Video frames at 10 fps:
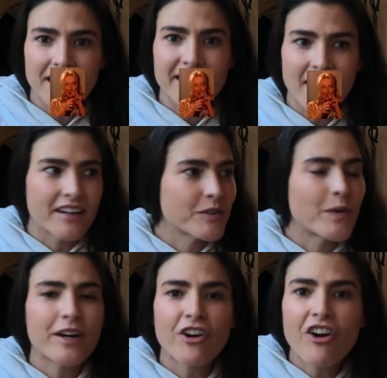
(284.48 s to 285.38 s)
He'd gotten
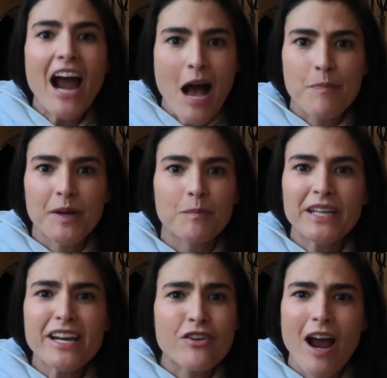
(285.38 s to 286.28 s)
were crap,
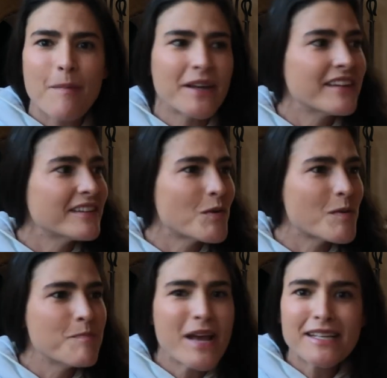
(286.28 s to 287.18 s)
complete crap. I think they were
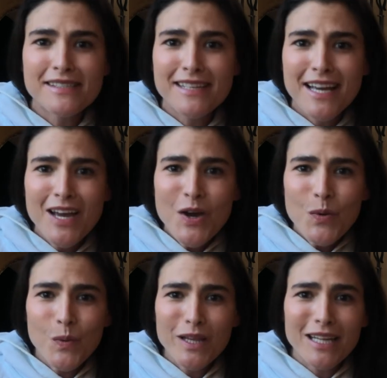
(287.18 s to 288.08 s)
mixed
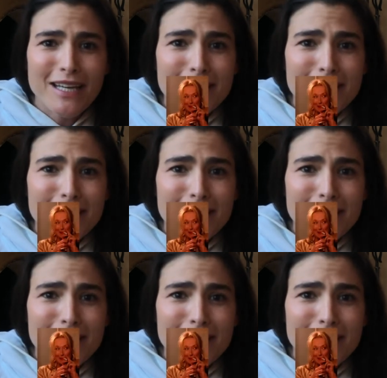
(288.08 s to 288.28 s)
with, like,